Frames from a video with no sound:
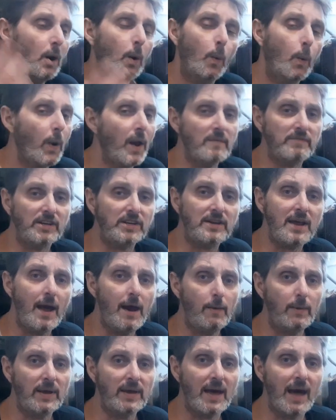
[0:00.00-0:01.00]
whatever
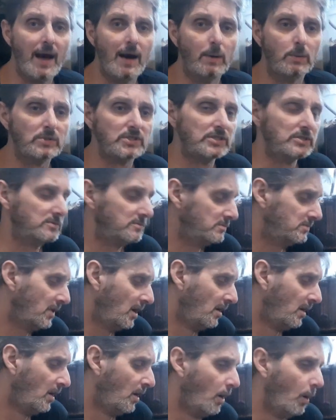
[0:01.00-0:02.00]
dairy cows, and
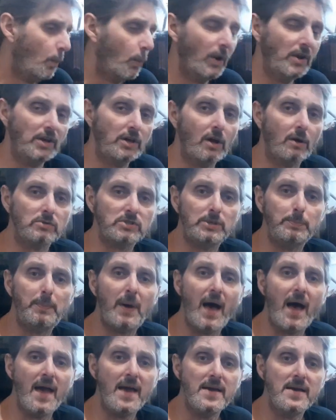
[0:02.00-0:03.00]
when you go to
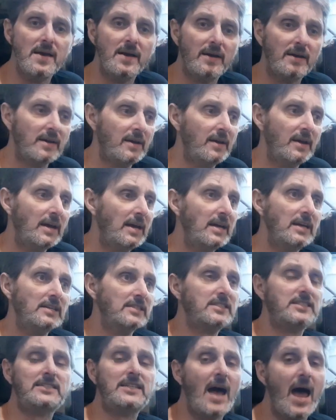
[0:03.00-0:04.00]
pay,
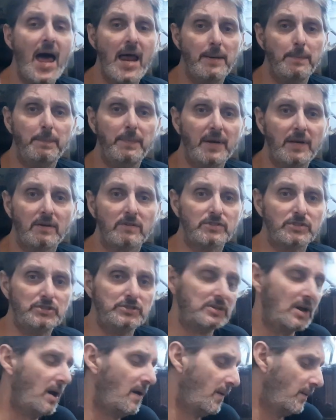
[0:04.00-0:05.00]
it's 10 because
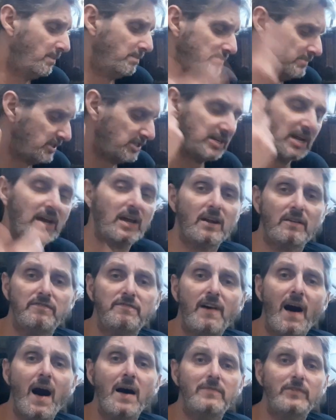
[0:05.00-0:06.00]
they're sticking a
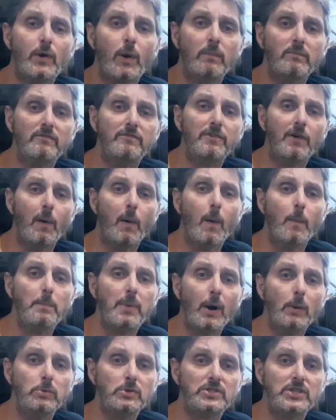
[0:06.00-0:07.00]
£5 on for
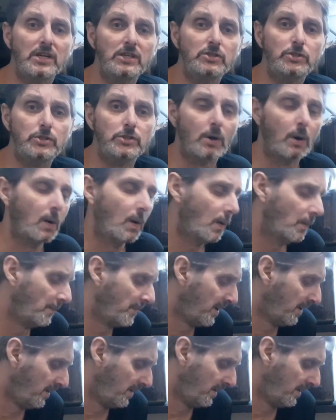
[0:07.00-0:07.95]
postage, or